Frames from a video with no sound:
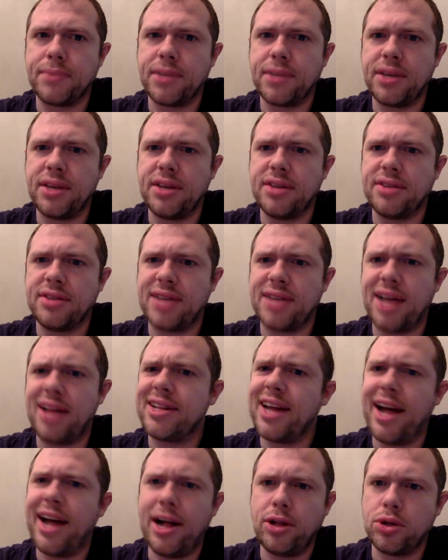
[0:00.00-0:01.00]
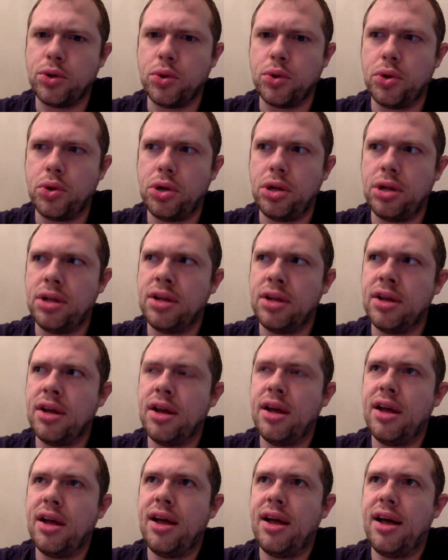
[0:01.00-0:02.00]
is Talia al Ghul,
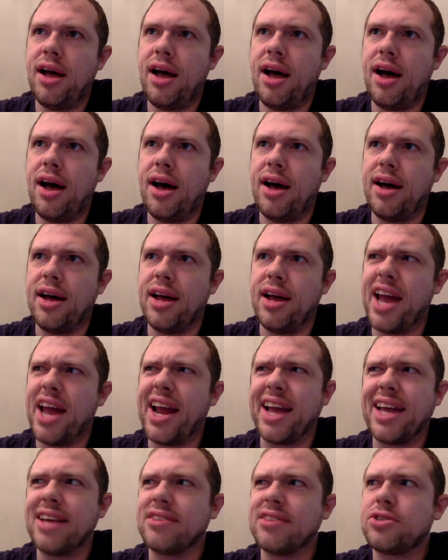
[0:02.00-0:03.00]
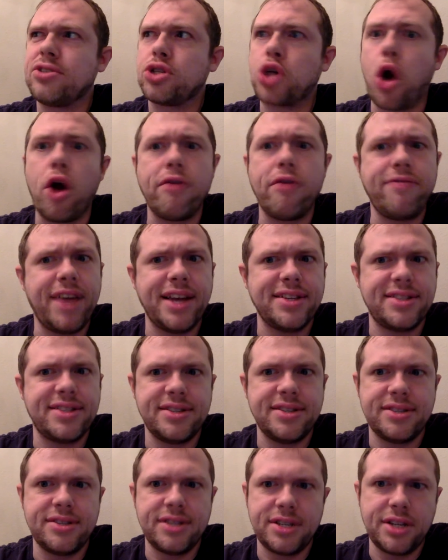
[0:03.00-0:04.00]
and I guess Scarface
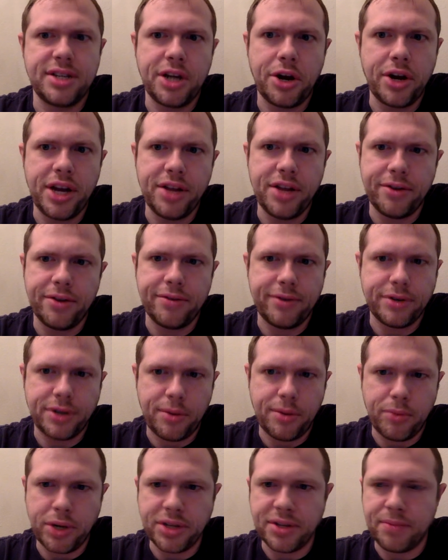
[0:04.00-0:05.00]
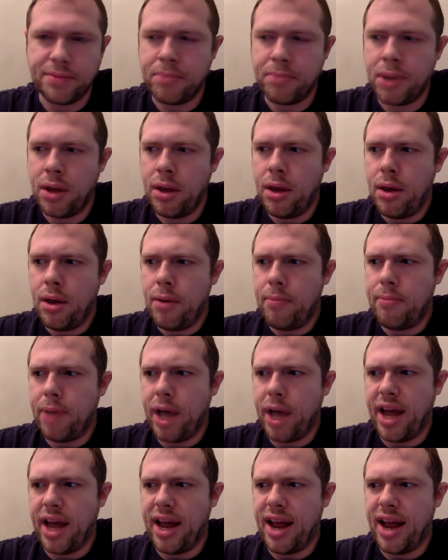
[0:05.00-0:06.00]
isn't in here either for some reason.
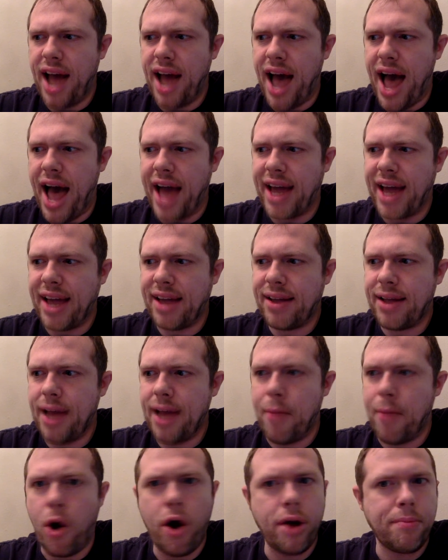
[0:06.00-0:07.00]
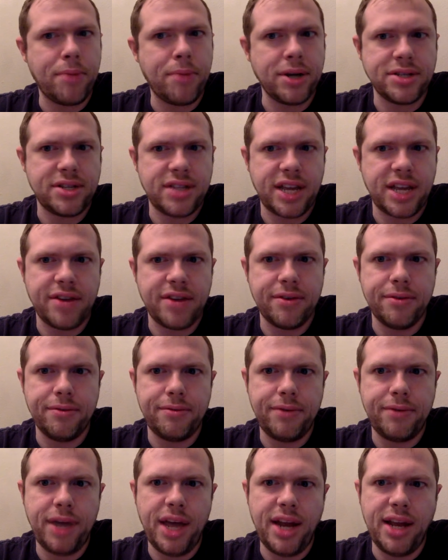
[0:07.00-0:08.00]
But I am hard-pressed to think
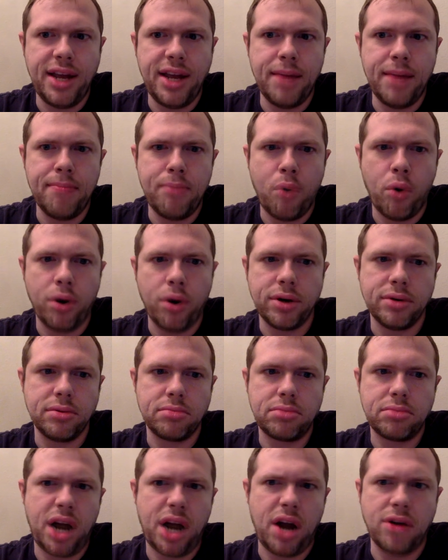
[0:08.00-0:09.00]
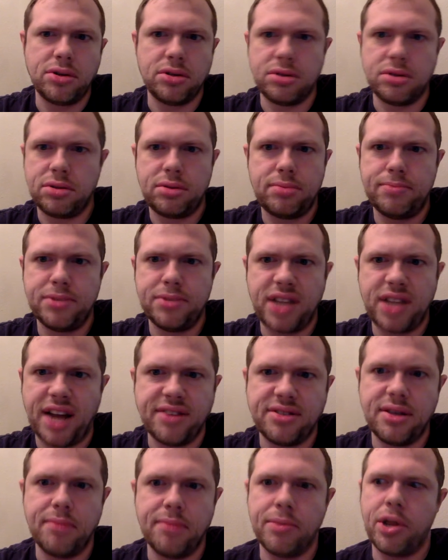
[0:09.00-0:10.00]
of any important characters
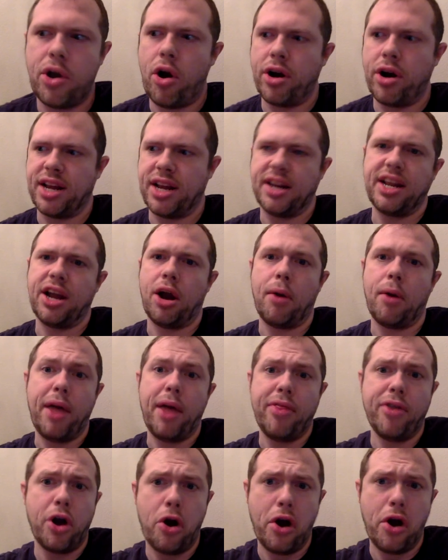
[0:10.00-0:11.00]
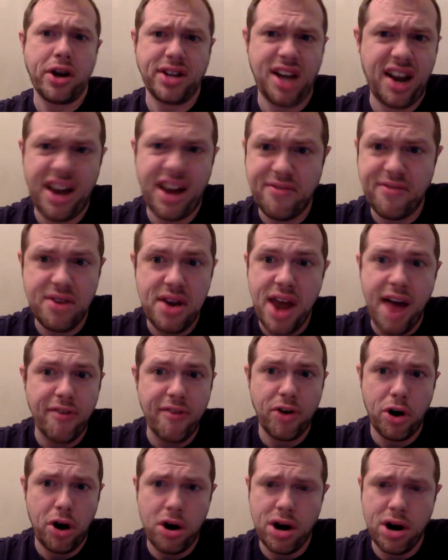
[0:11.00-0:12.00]
besides them that aren't in here. And there are a ton I've
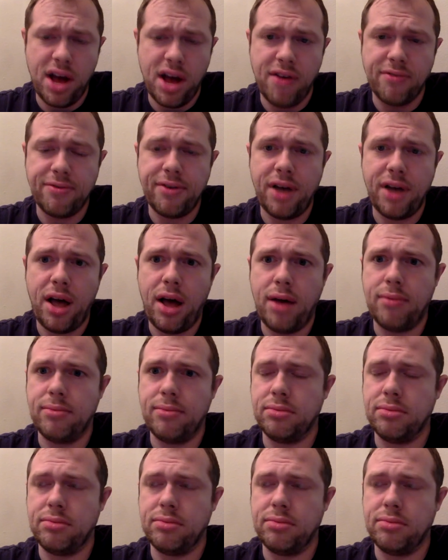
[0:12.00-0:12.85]
never heard of. I